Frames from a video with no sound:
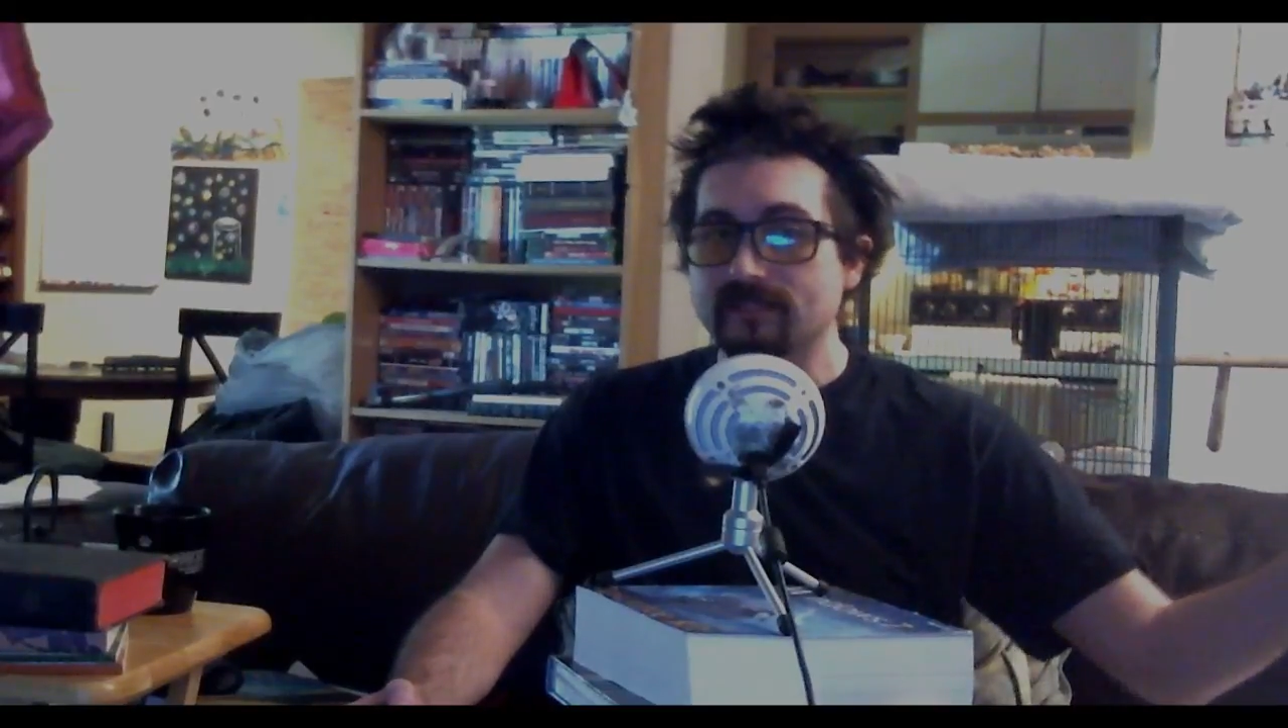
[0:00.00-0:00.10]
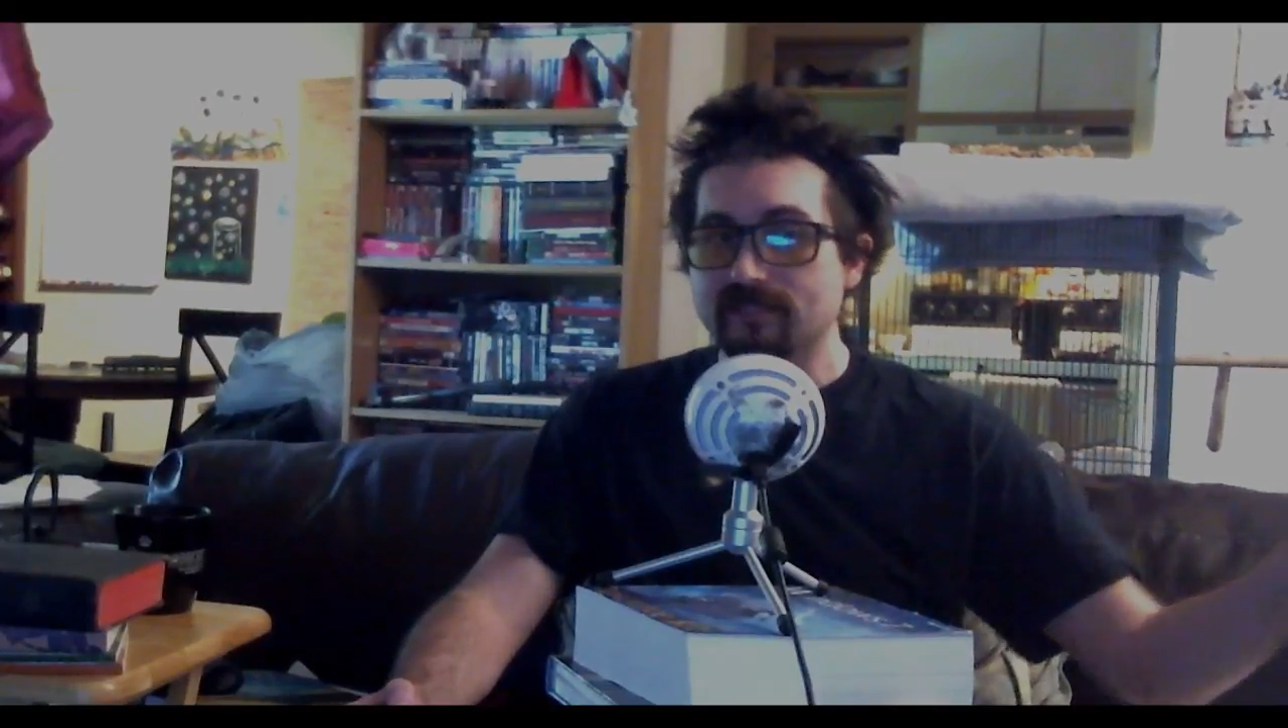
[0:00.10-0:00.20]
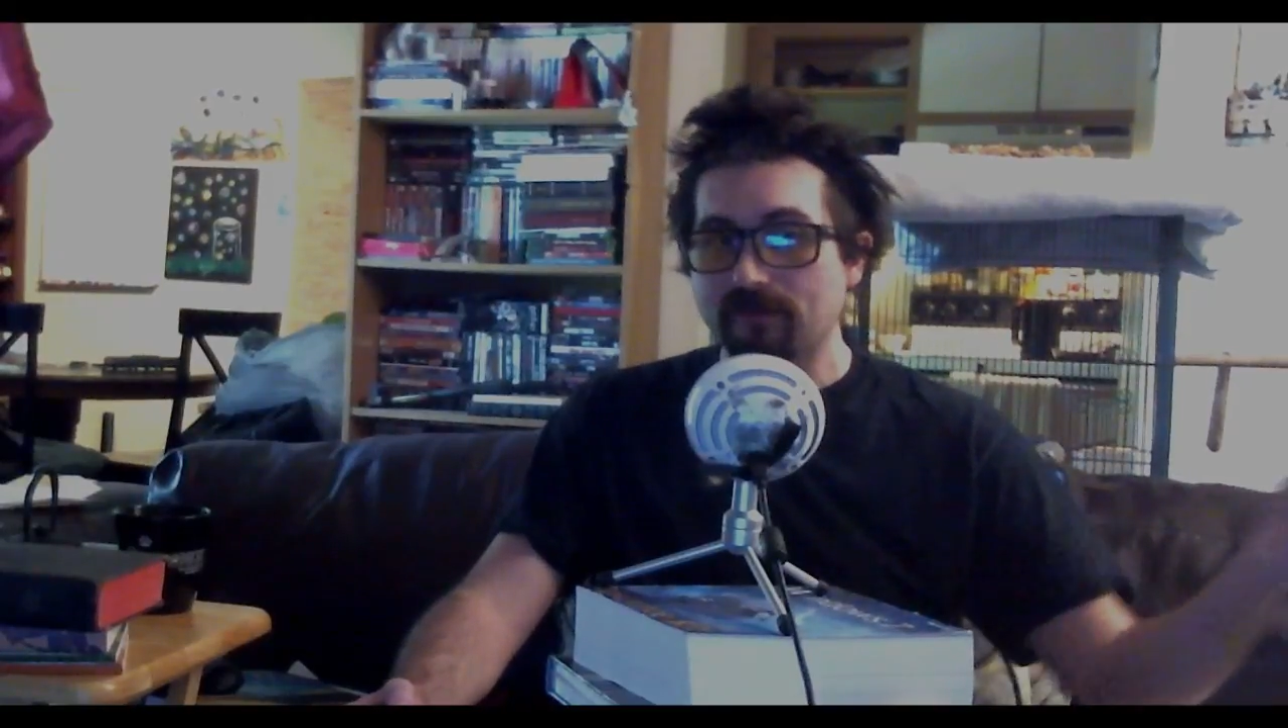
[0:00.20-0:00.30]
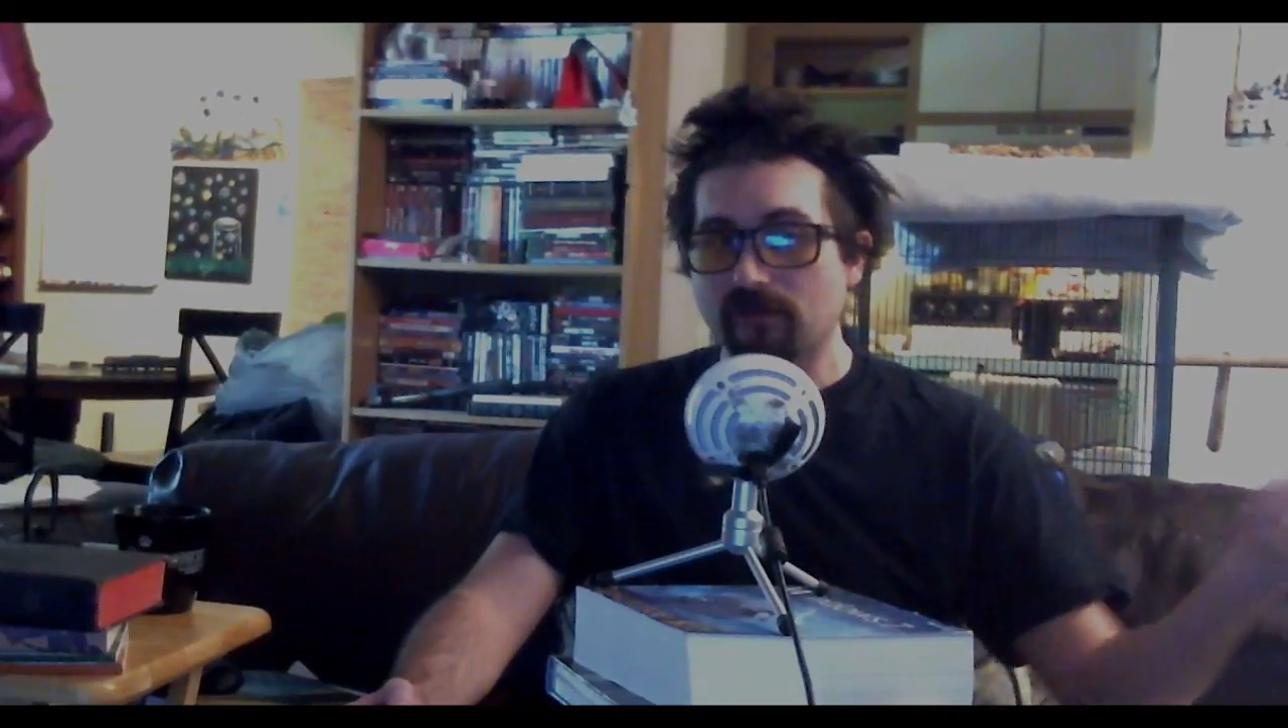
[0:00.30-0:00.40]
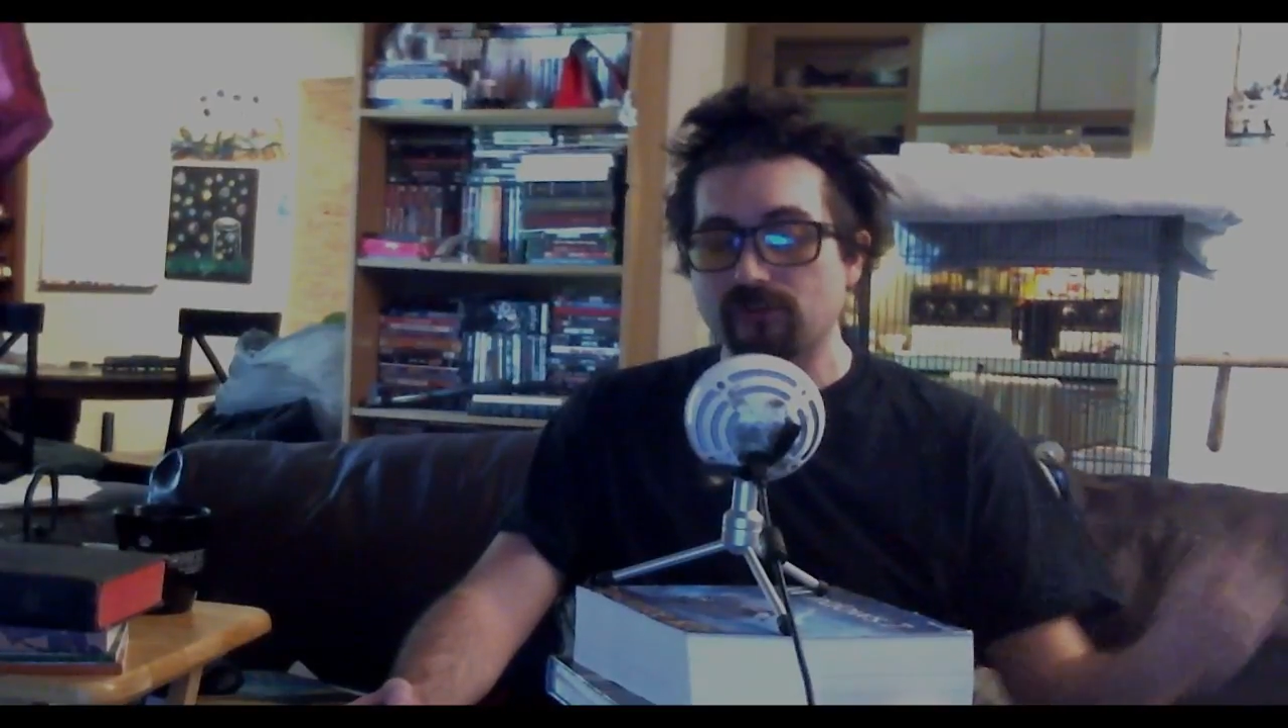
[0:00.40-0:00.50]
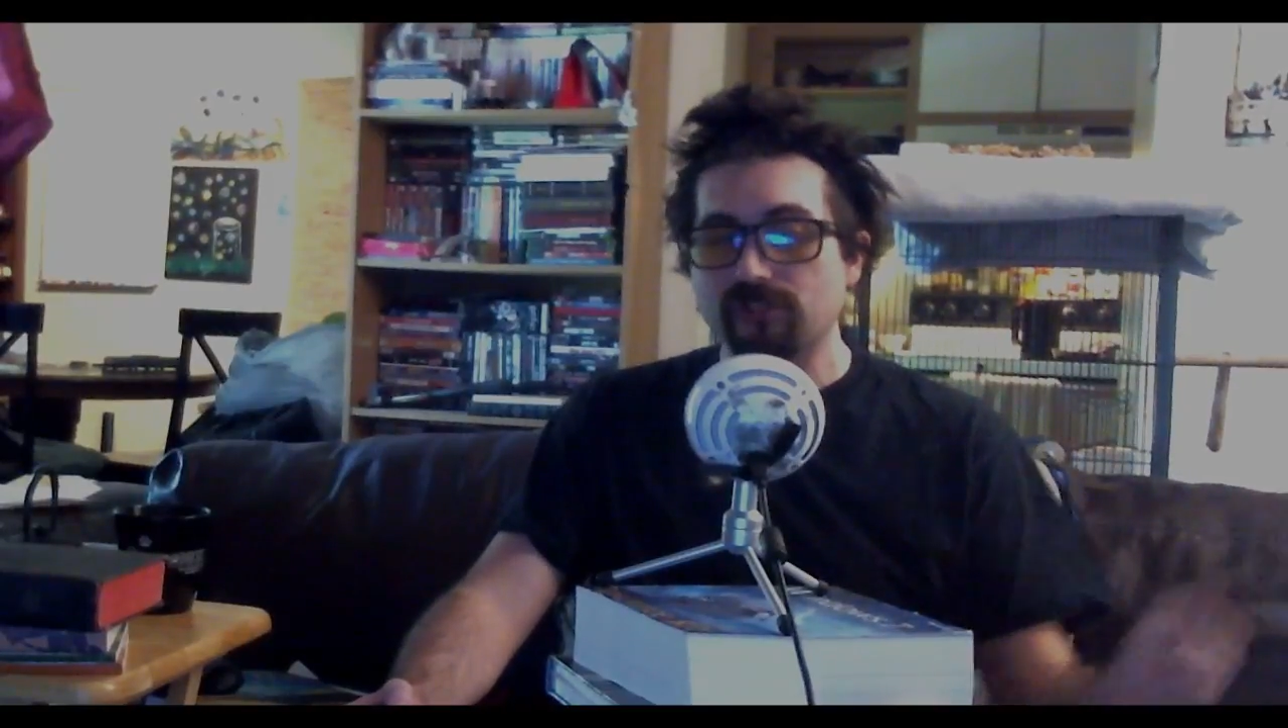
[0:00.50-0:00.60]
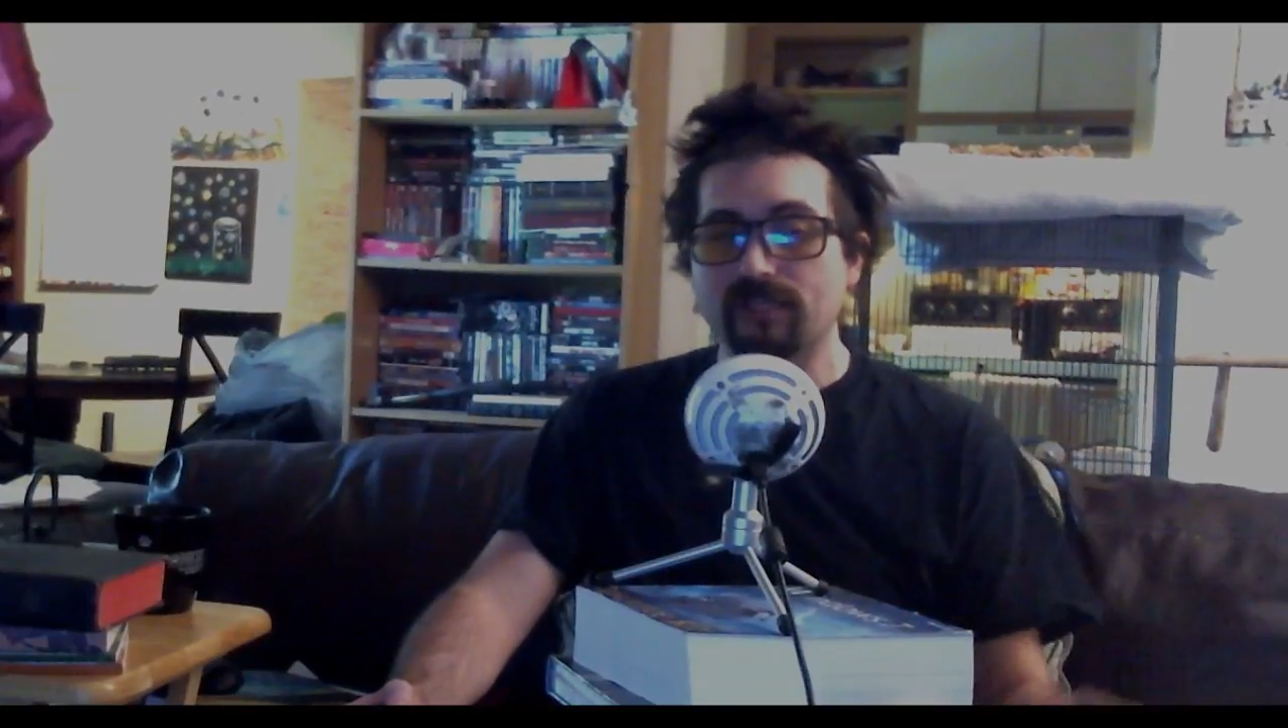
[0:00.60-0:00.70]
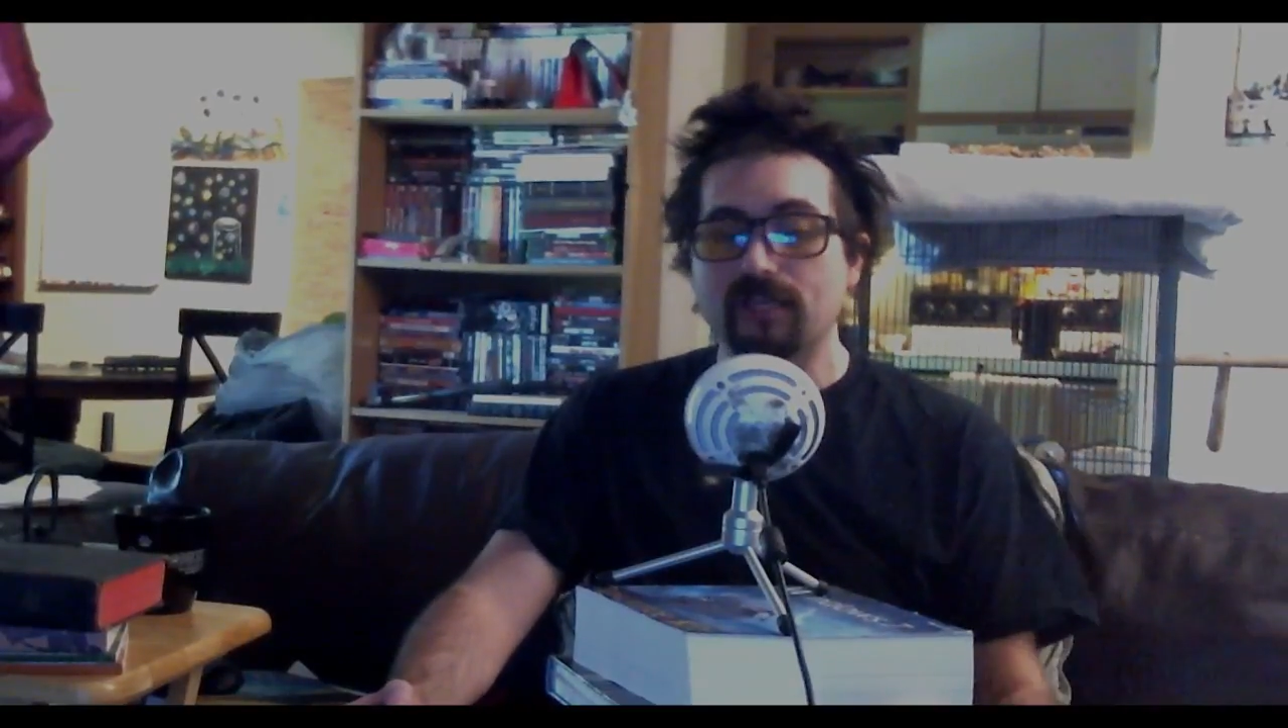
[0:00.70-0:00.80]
spiritually